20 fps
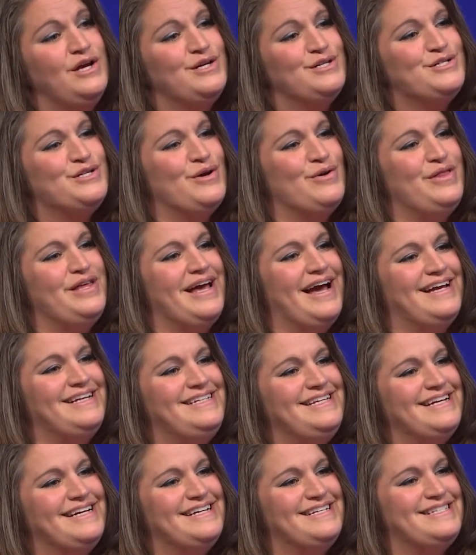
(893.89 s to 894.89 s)
So the
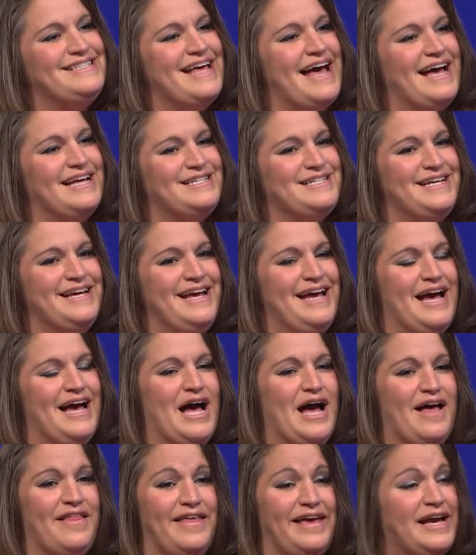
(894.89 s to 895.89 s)
idea is that
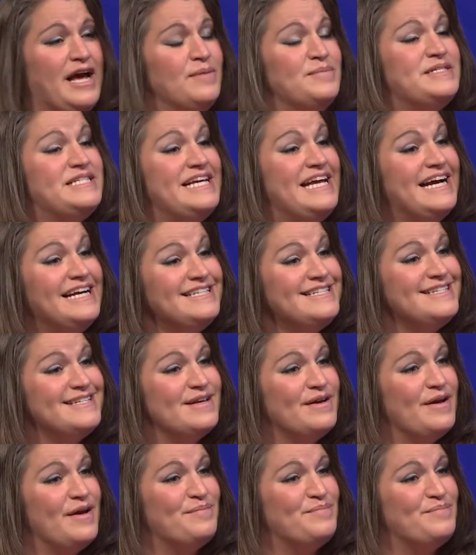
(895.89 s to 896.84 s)
they come see us.